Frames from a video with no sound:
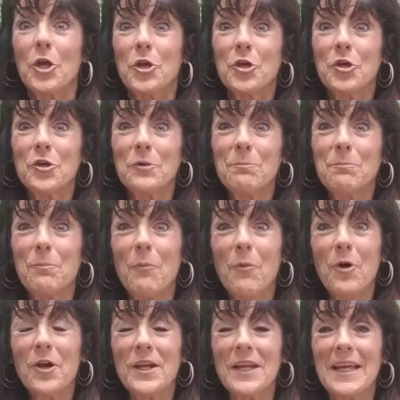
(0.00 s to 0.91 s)
Good
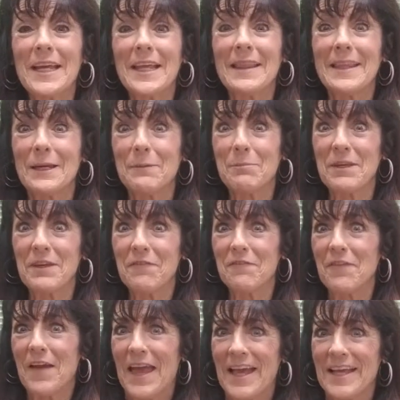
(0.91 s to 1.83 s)
morning, Libby
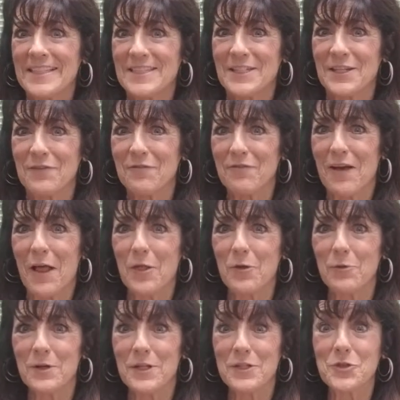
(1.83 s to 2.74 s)
fans and
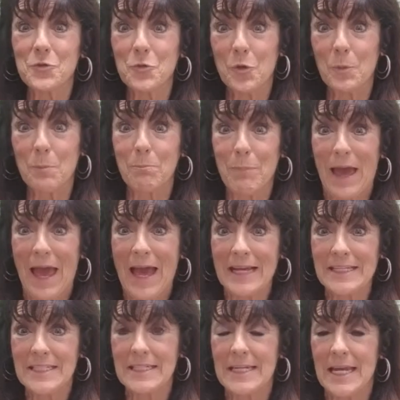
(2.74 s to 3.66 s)
followers. We're
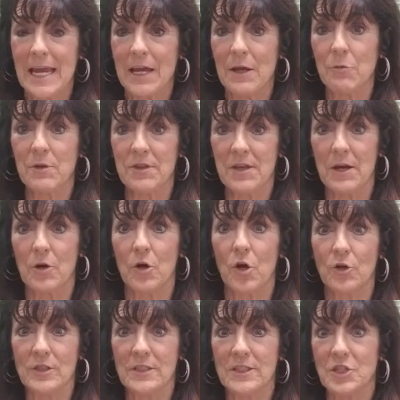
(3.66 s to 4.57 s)
back today with our
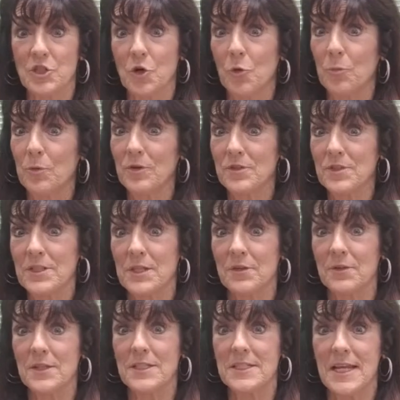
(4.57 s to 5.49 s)
October
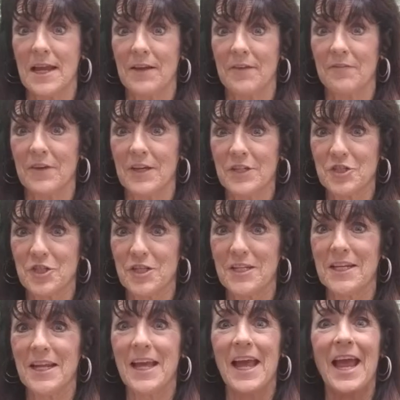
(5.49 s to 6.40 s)
series on eviction.